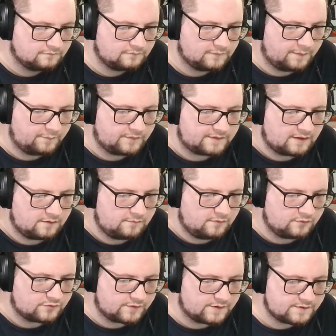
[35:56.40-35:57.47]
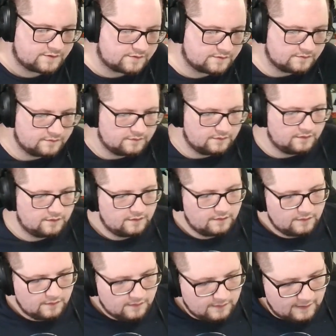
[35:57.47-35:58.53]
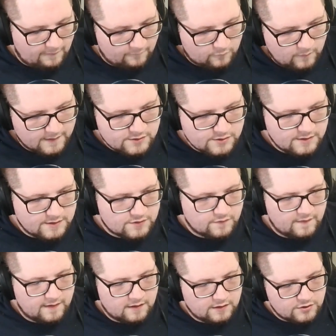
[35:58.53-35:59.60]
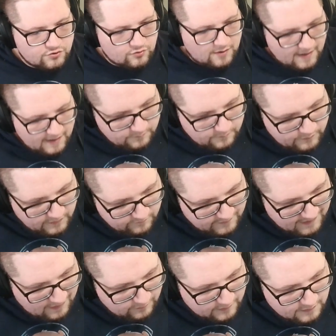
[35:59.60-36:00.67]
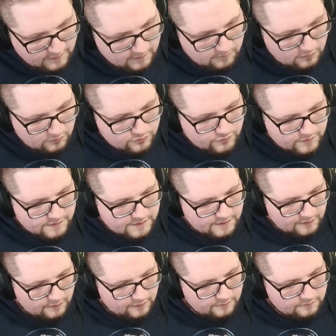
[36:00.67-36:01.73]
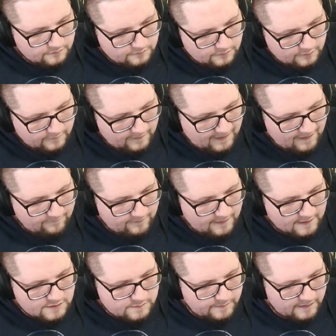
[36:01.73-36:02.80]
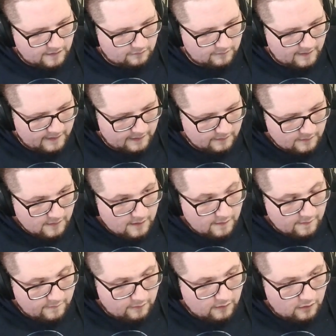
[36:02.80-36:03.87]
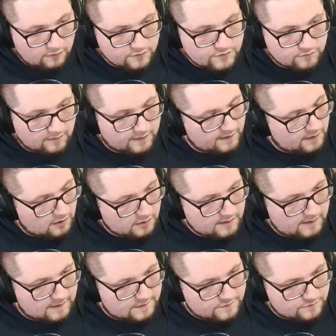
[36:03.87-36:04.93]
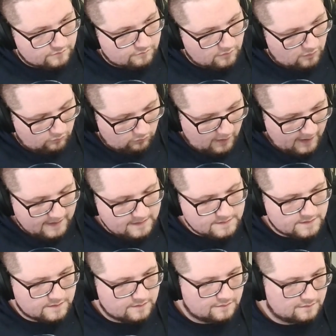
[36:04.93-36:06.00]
They put down a Moltres. Now the question is, are they going to try pivot out into the Moltres here? Or do they have the X speed already? They're also running an Arceus, right?